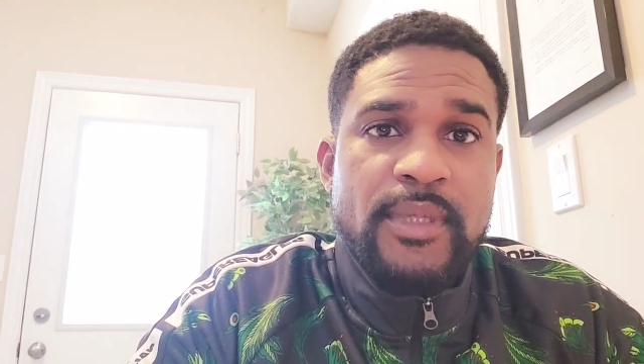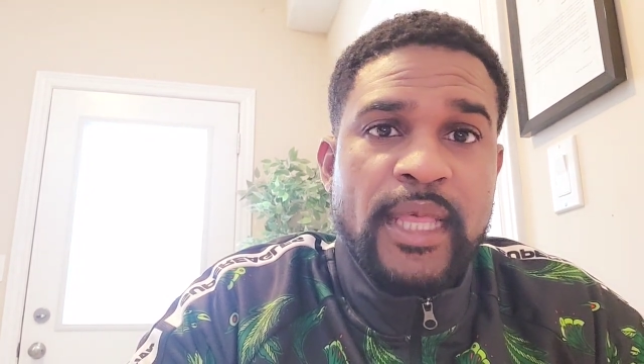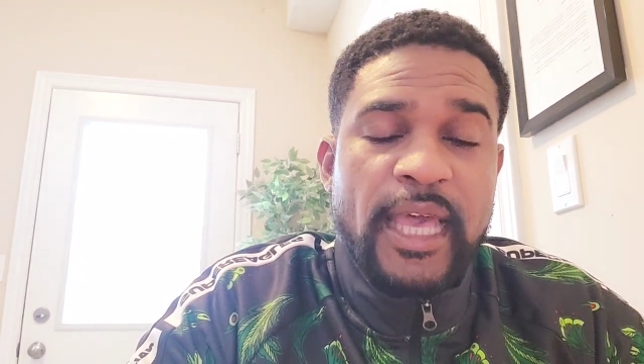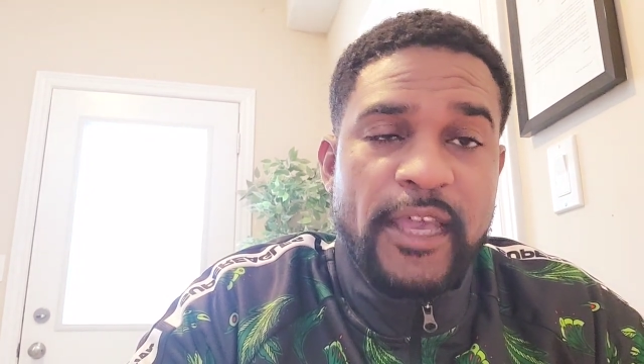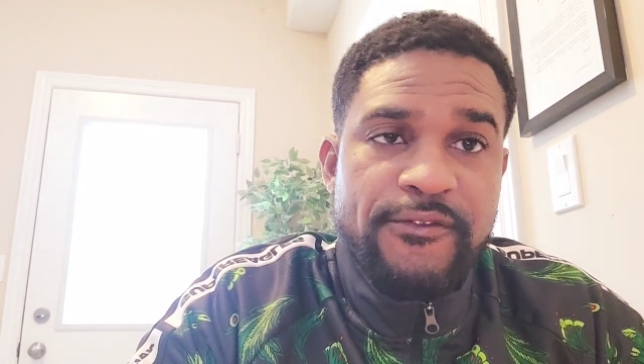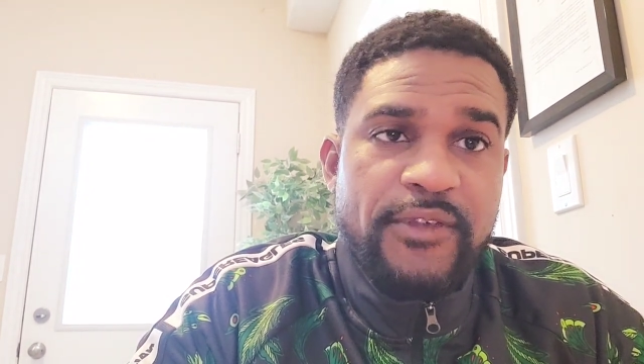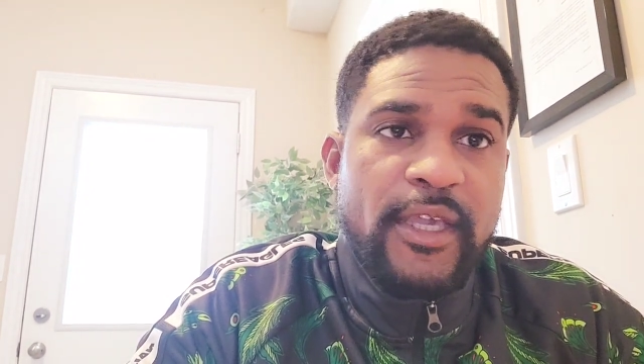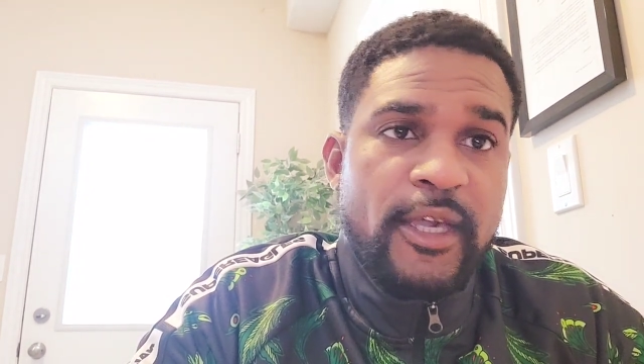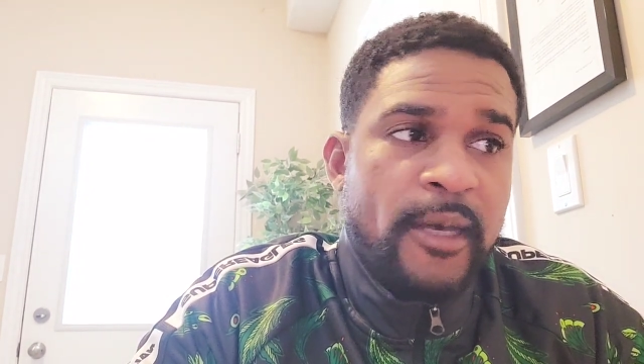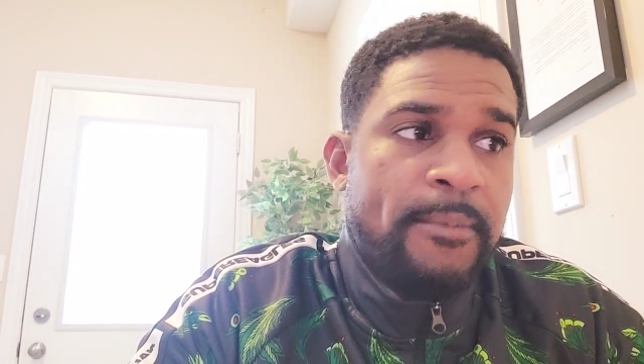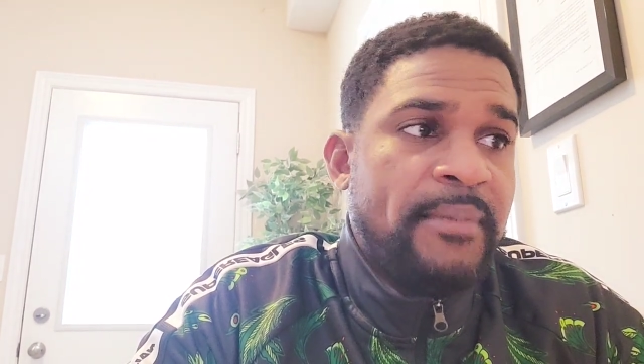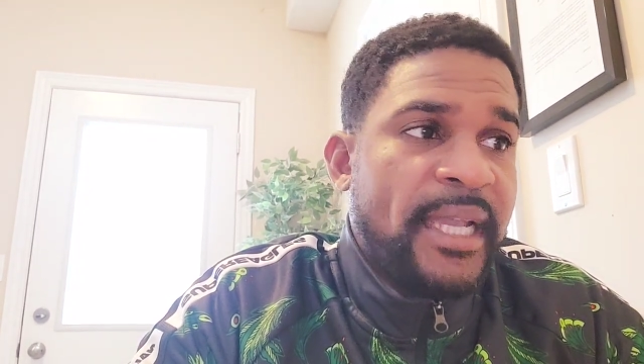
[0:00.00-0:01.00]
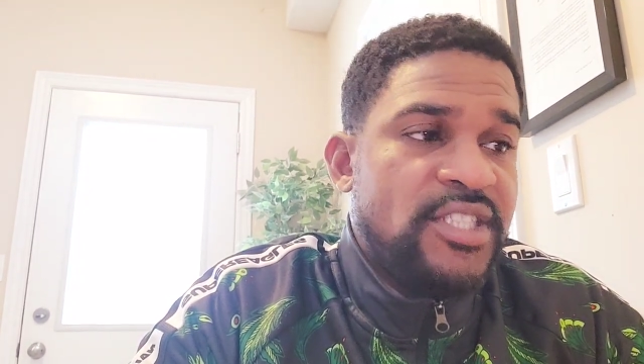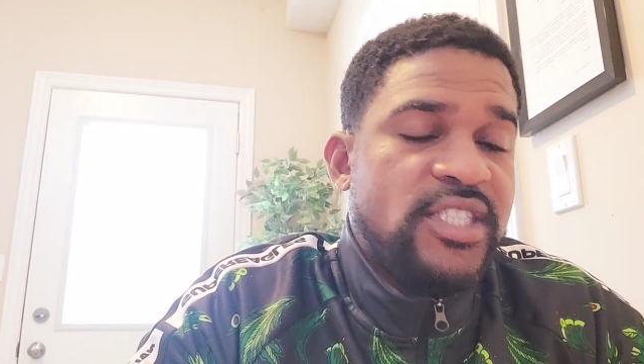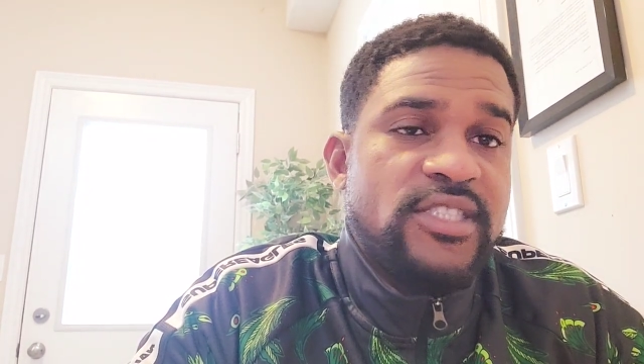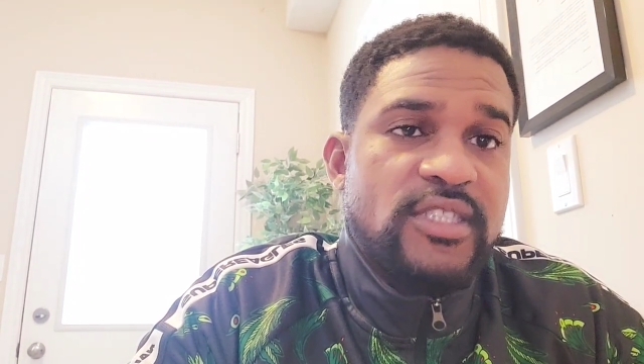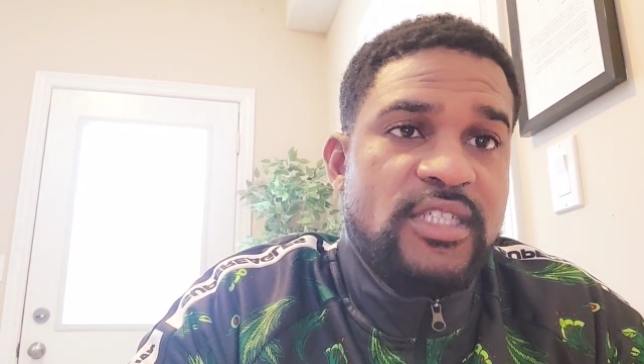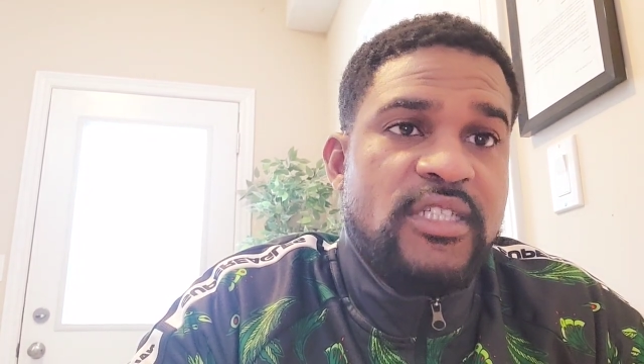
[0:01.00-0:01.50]
The FA Cup,
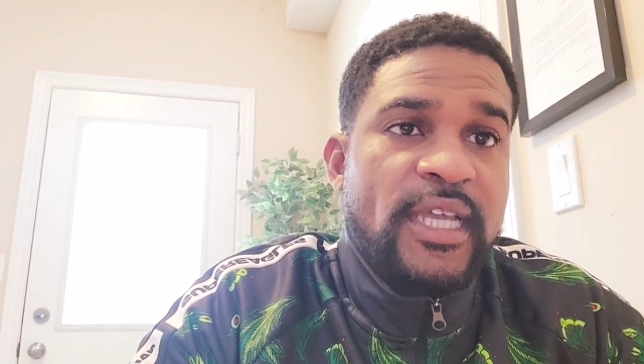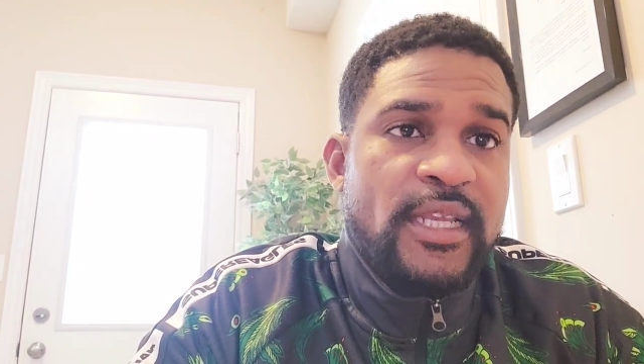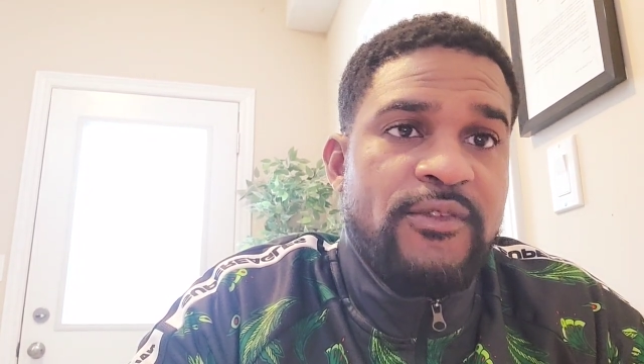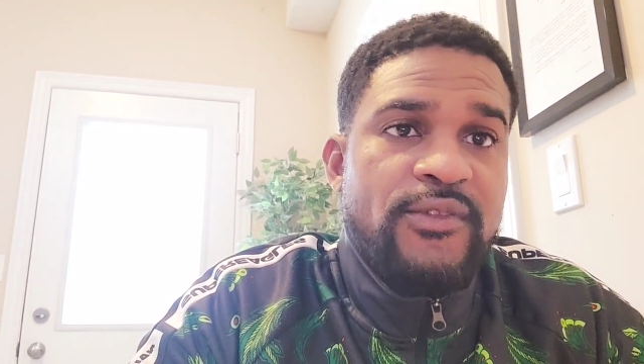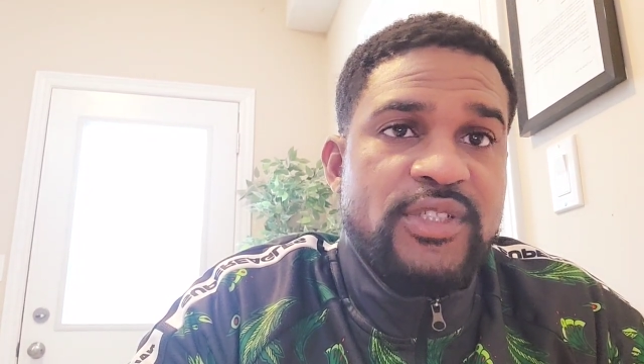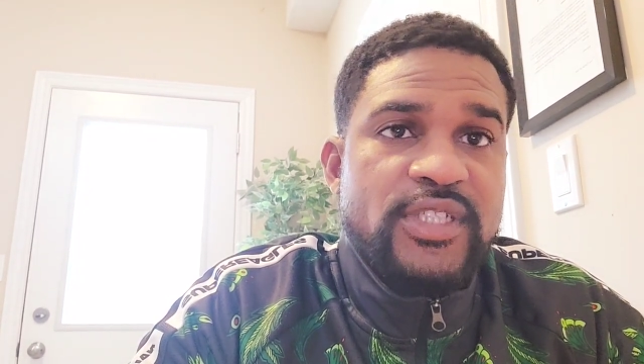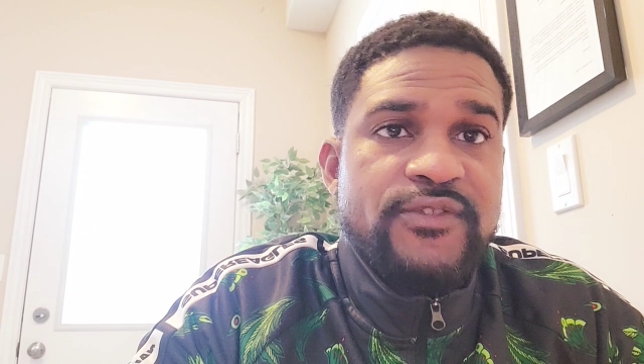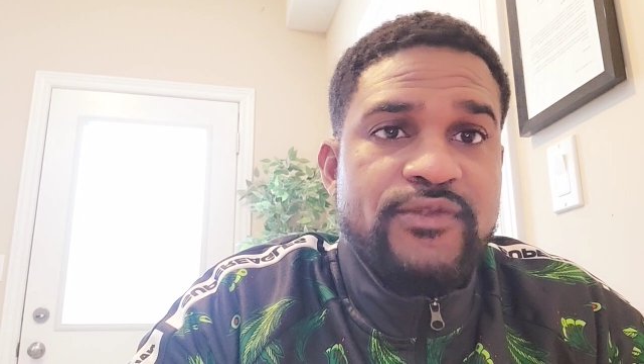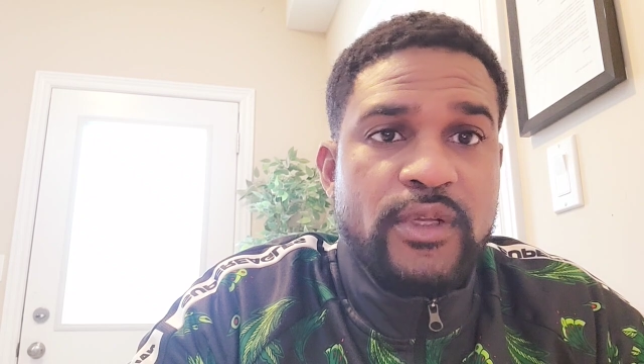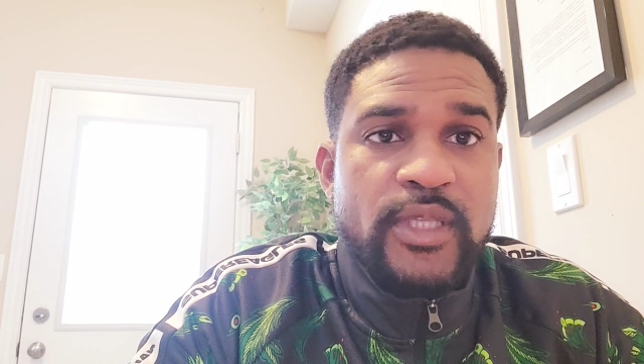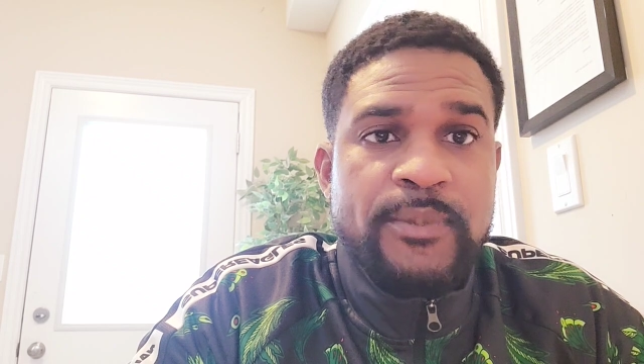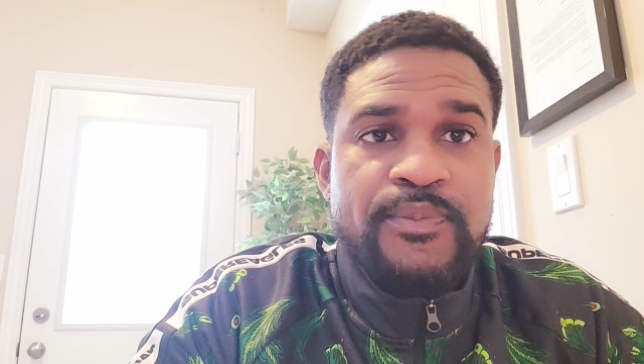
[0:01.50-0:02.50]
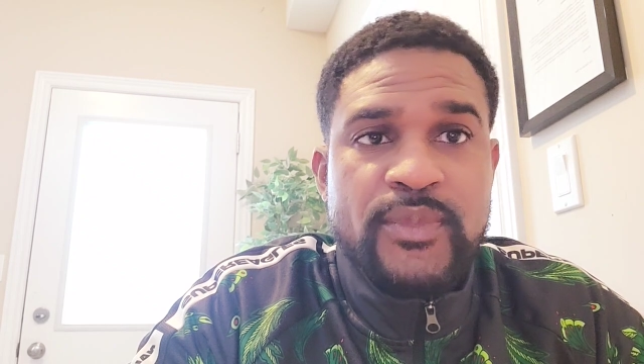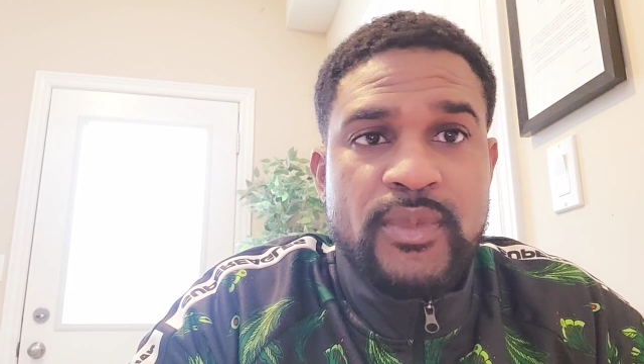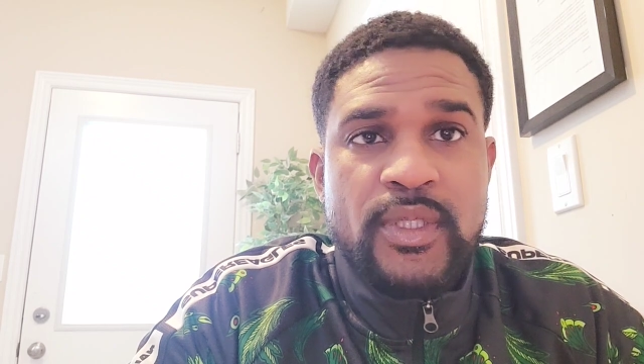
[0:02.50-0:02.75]
Manchester United versus Fulham.